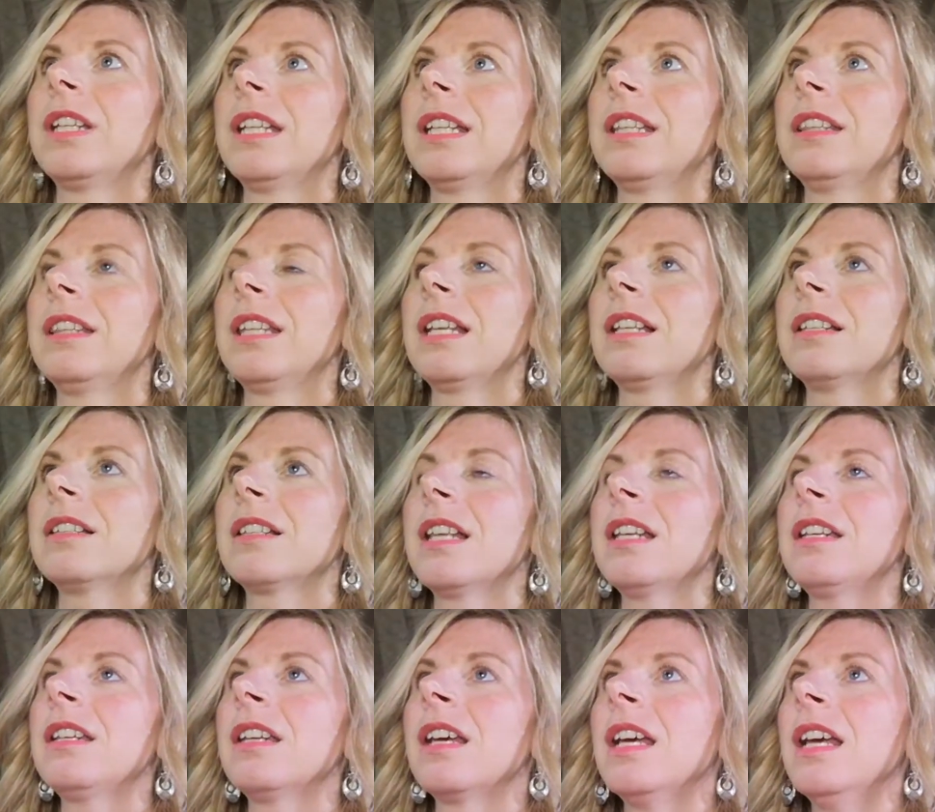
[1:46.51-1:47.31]
And they
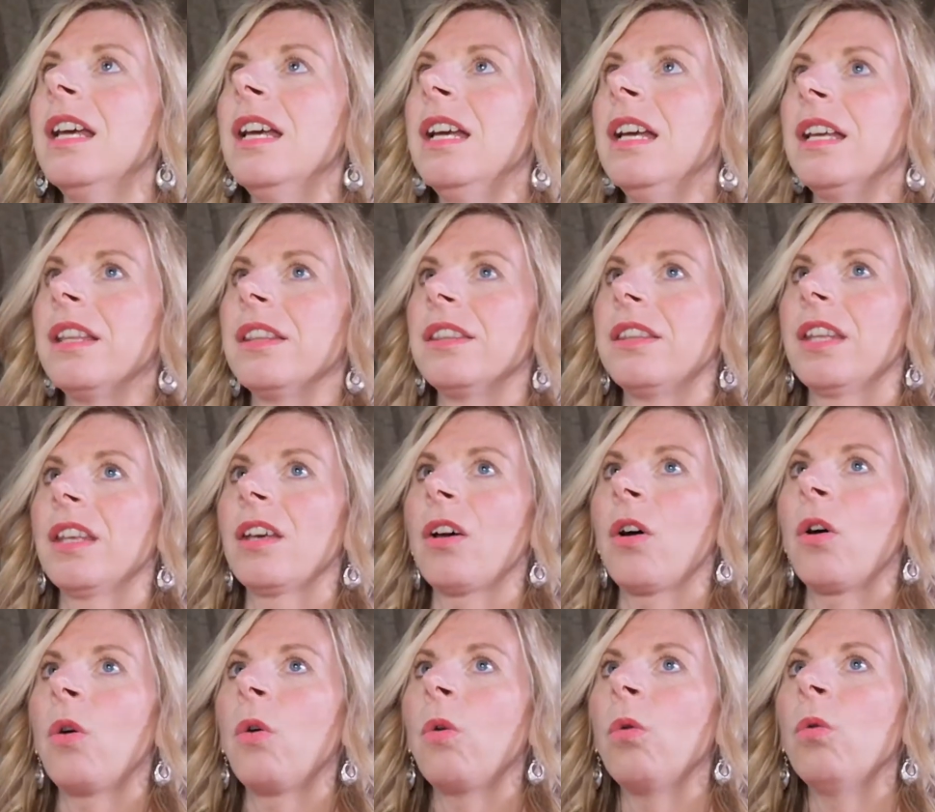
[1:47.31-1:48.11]
said the
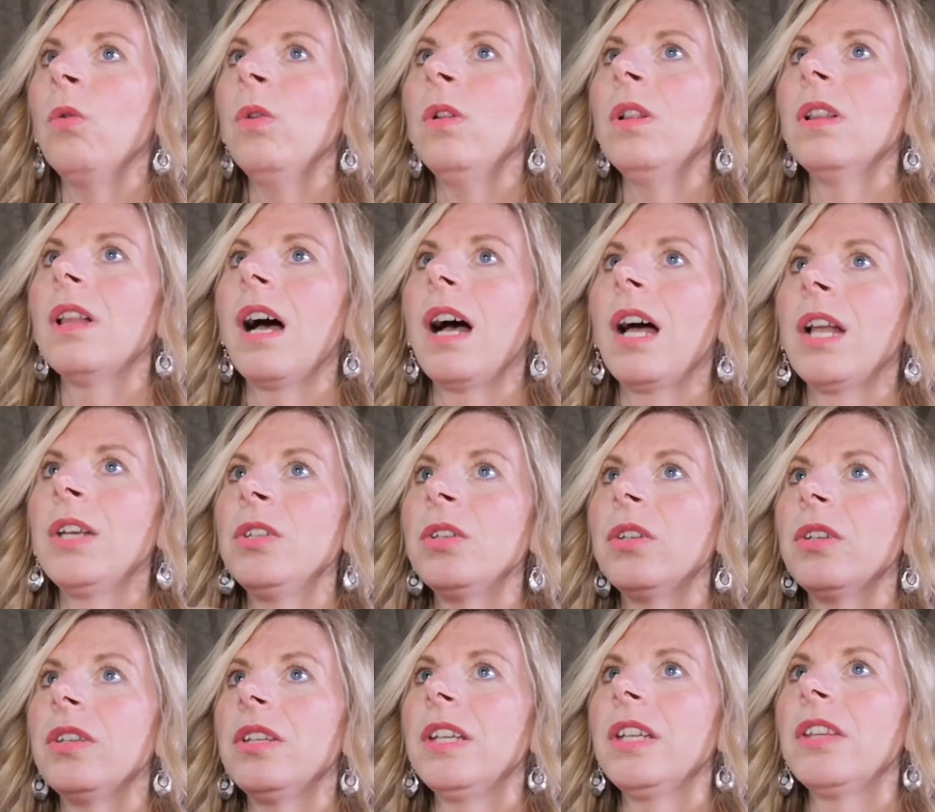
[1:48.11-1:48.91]
whole
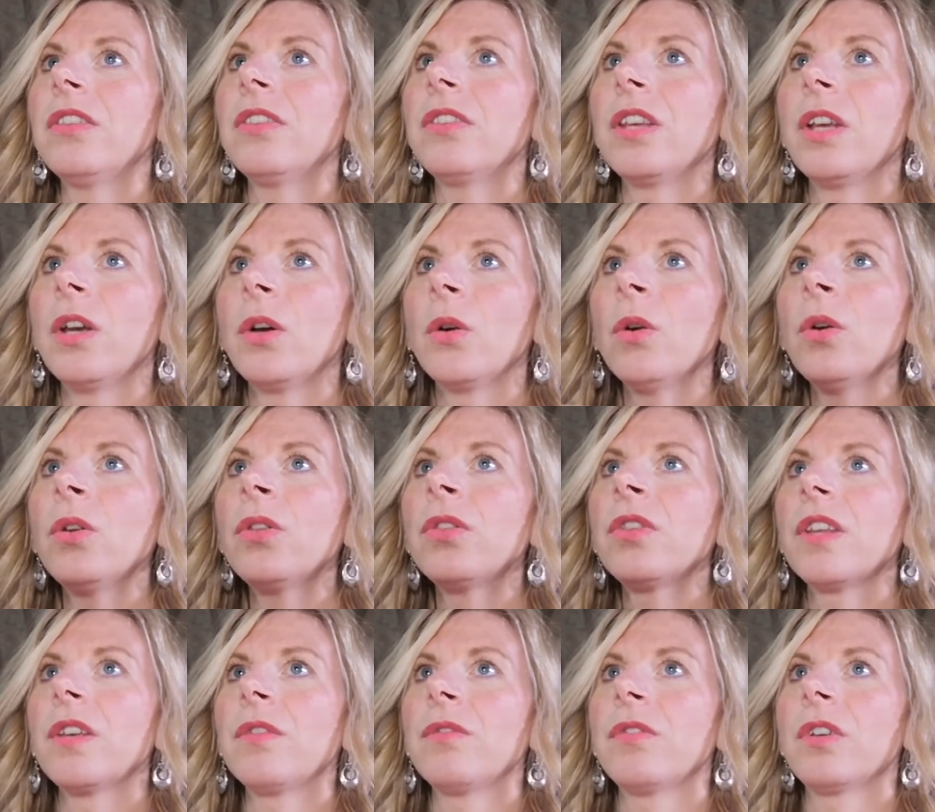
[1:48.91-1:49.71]
underneath the
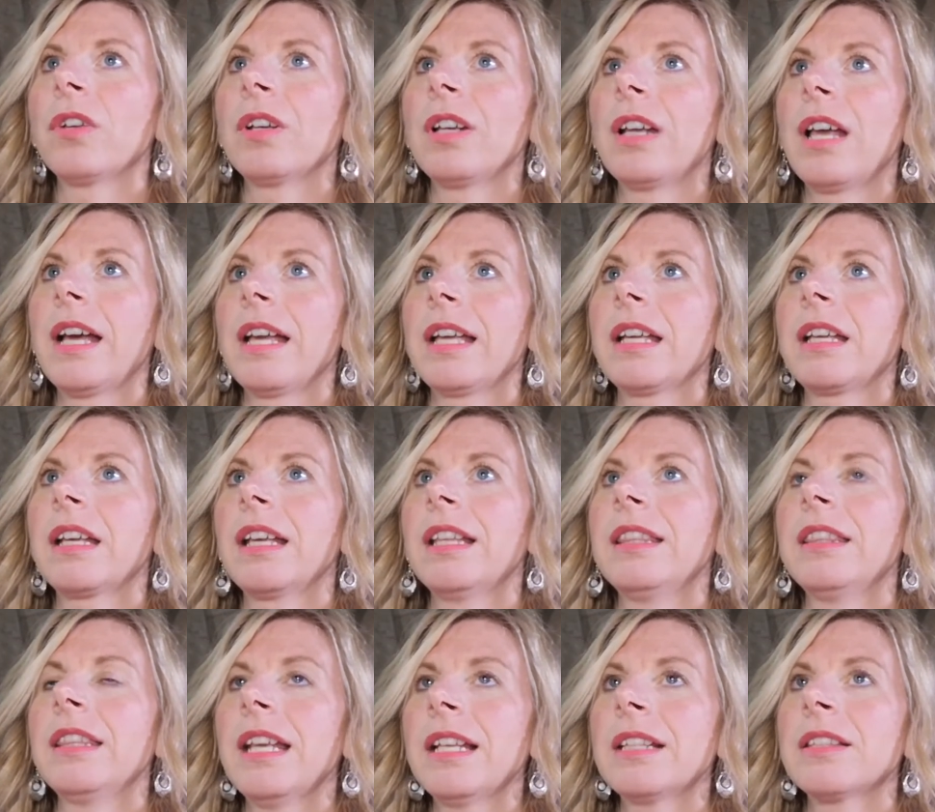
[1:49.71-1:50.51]
earth, if you like,
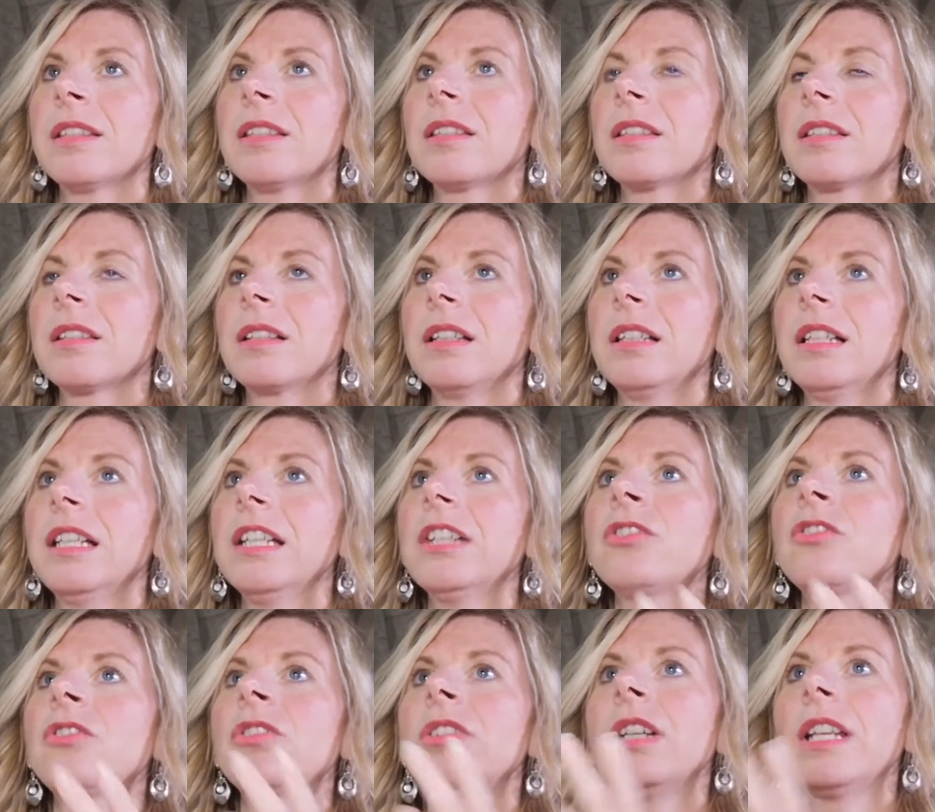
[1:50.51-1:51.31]
and that's
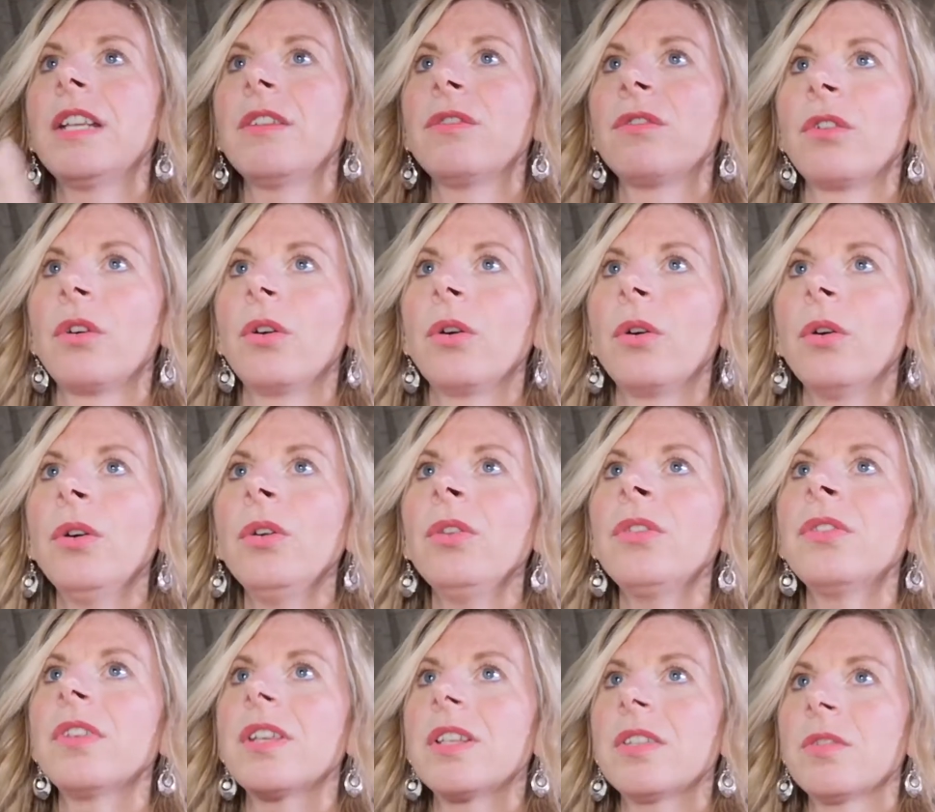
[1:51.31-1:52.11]
literally for
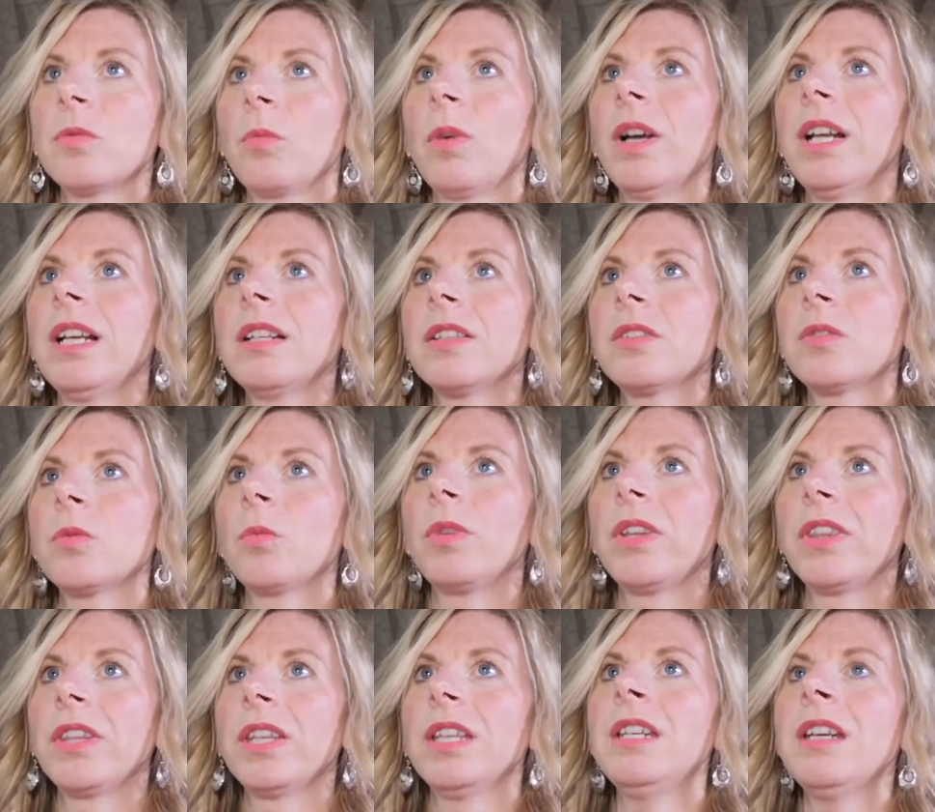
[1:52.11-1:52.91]
earth as well as
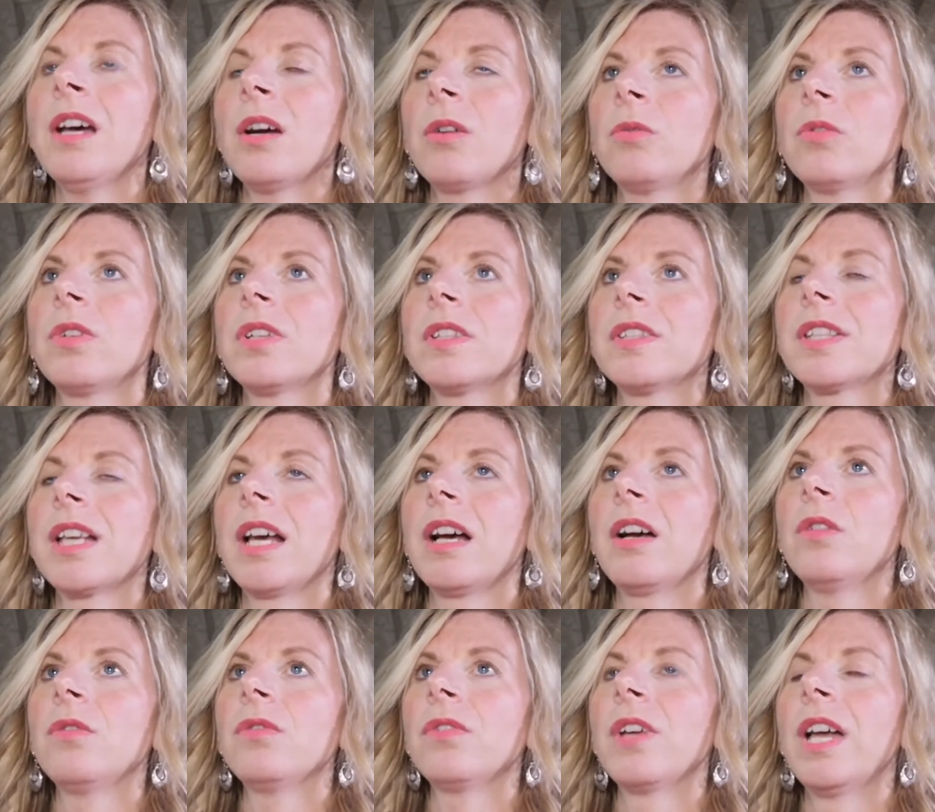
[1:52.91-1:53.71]
within
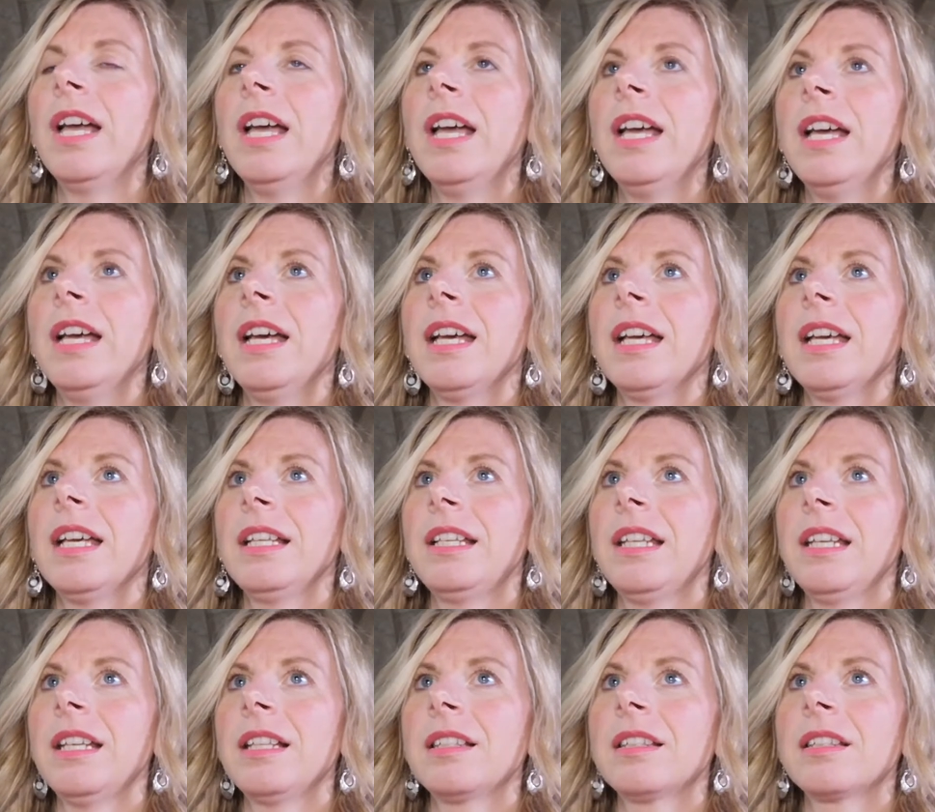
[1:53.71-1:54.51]
ourselves.
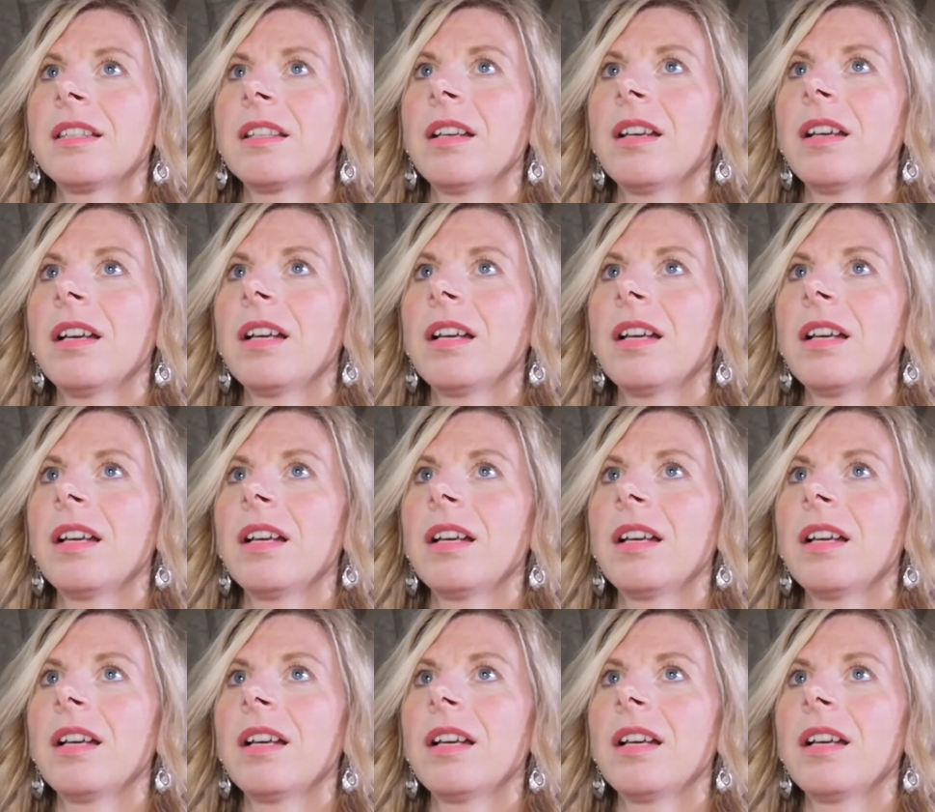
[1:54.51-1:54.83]
It is